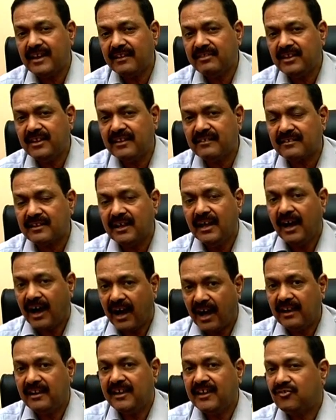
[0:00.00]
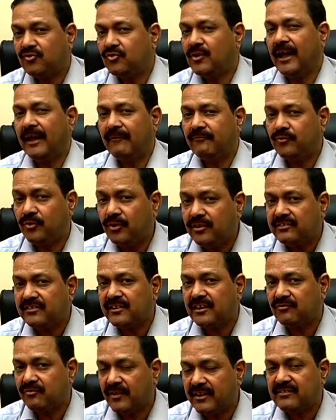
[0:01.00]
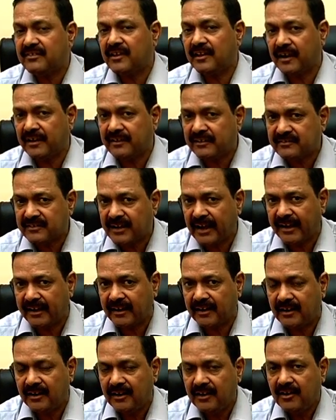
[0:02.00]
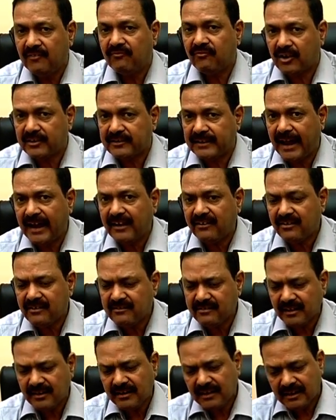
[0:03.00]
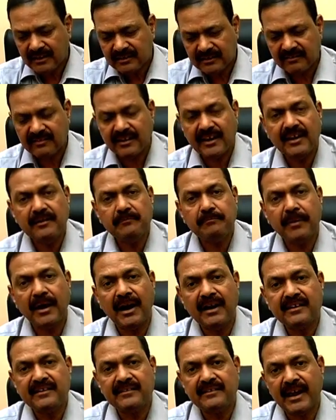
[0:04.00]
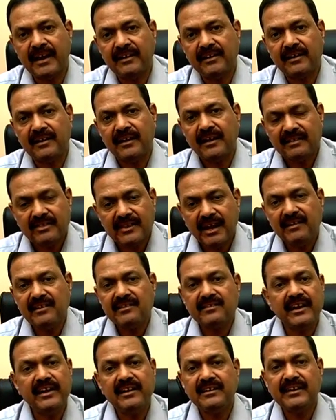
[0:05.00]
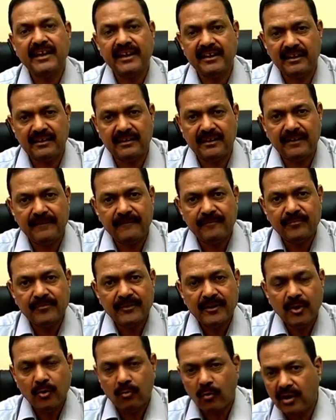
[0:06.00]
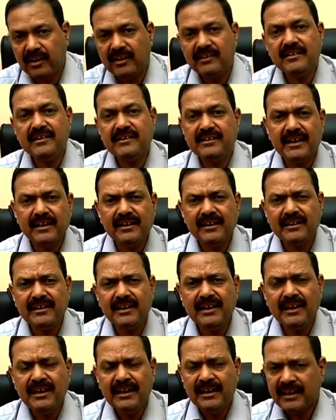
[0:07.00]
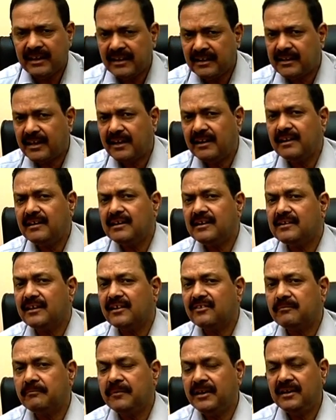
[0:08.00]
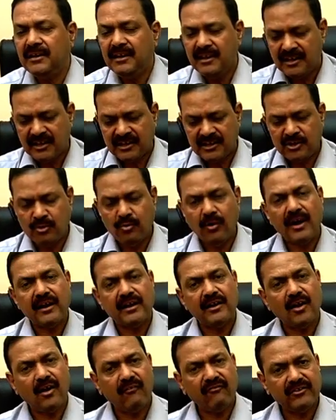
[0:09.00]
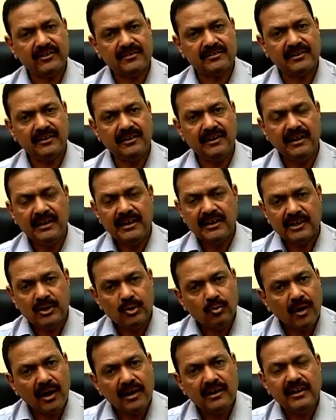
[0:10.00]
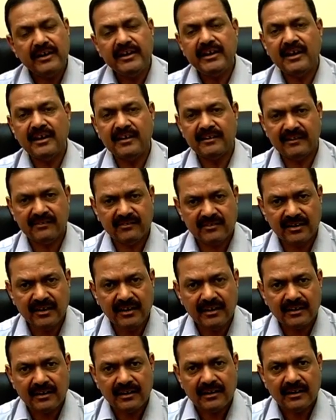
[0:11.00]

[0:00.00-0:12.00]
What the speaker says: ethics unless you have good situational understanding. For that reason, the second part is added. That is integrity. What is integrity? Integrity does mean you are an officer, you are leading a district.